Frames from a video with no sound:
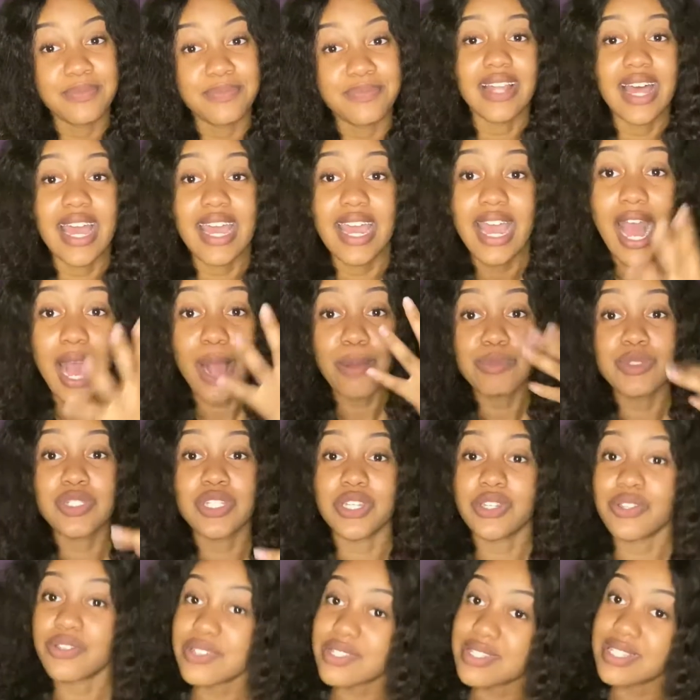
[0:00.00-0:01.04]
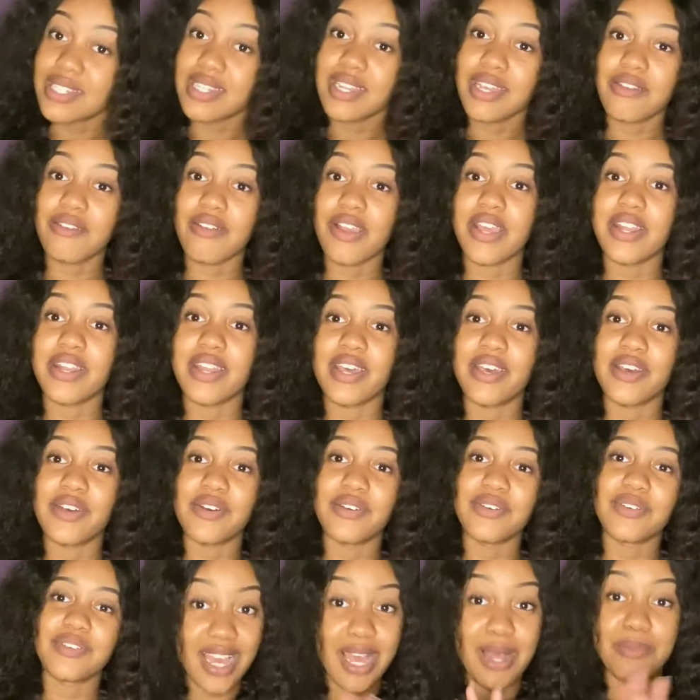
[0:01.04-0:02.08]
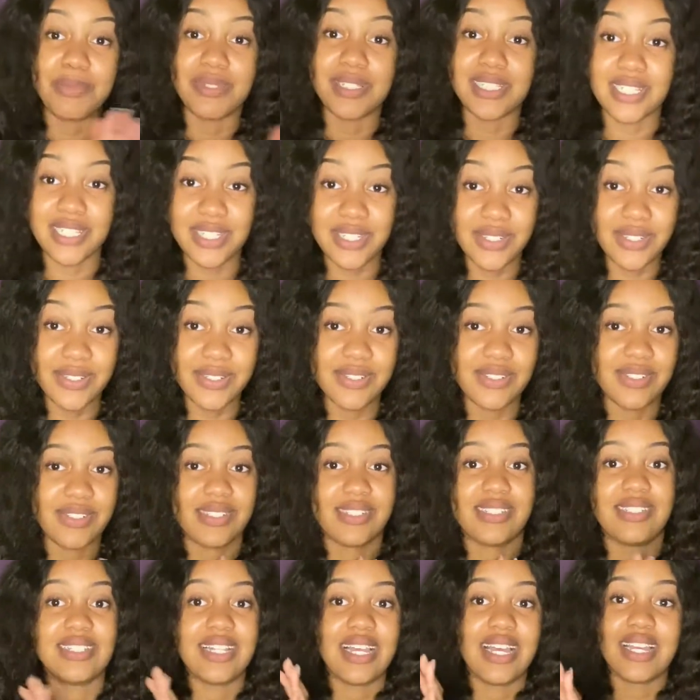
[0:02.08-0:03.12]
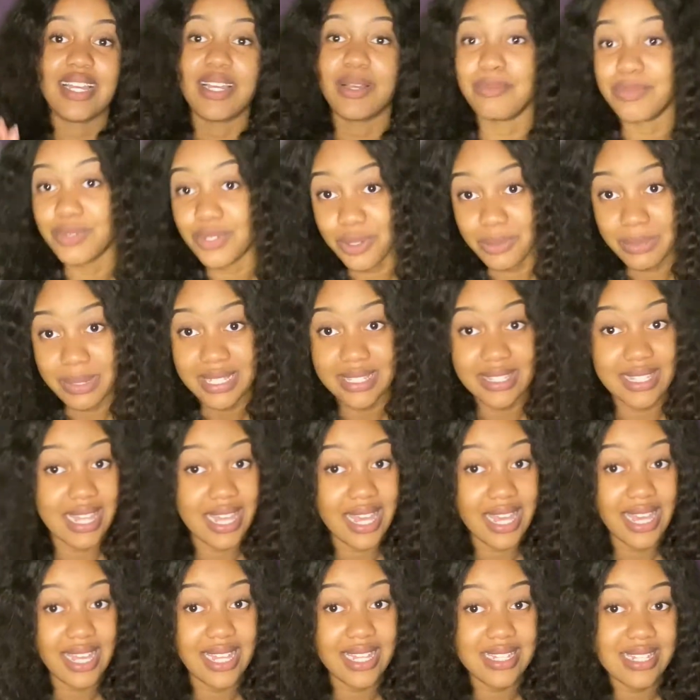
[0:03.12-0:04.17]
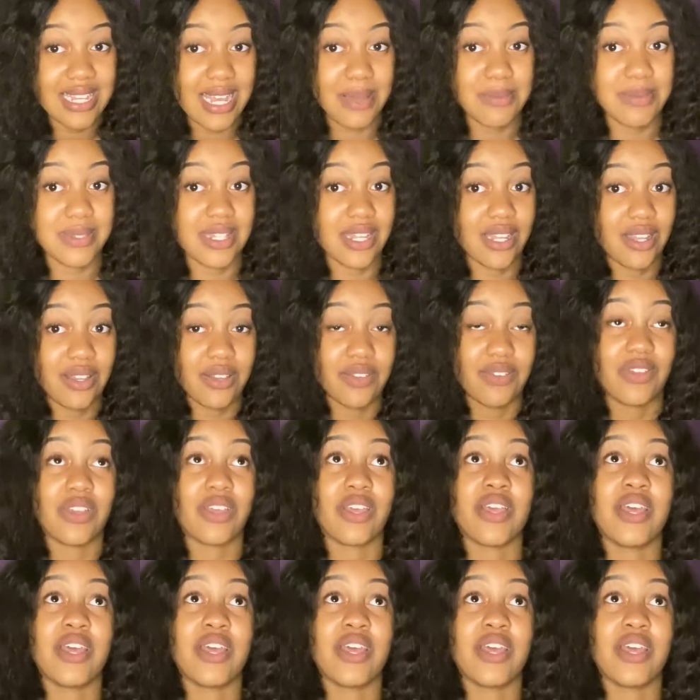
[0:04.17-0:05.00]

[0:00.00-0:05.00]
I'm chill Sydney right now. I'm chill, I'm doing my thing type stuff.